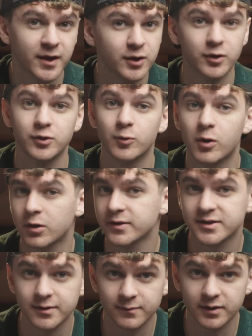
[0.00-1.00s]
You can do all
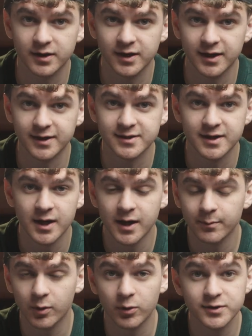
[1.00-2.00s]
these different things,
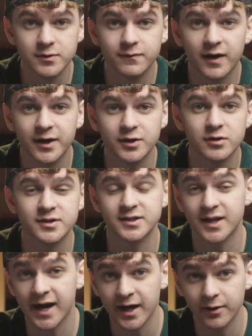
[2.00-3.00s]
but once you find your
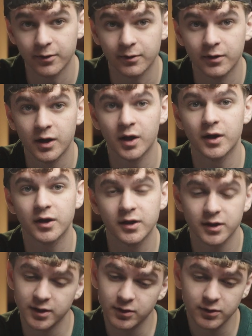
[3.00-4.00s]
style,
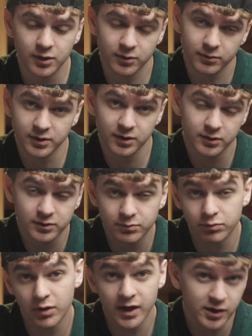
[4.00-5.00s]
you know
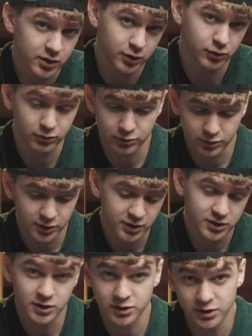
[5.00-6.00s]
branding. You know
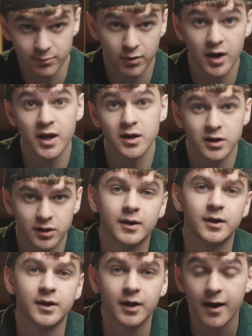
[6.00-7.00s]
this is a branding.
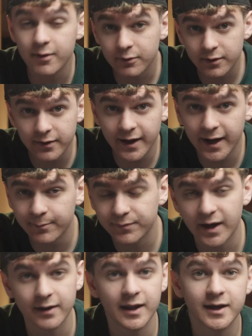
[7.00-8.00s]
Other than that,
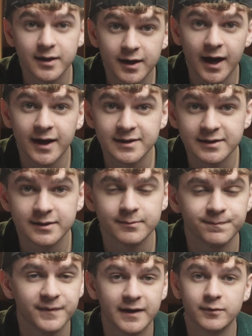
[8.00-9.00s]
I like you guys.
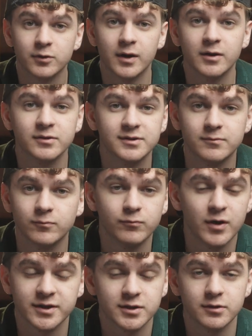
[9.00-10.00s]
Have a great
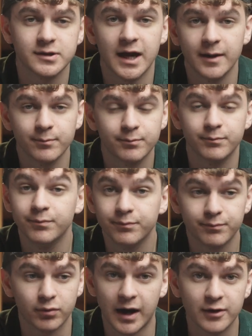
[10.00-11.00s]
rest of your time
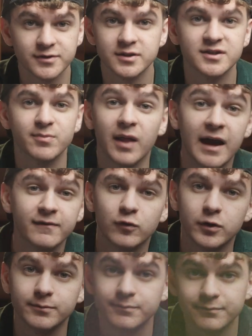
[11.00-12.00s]
browsing this
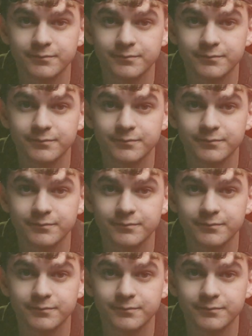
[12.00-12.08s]
platform.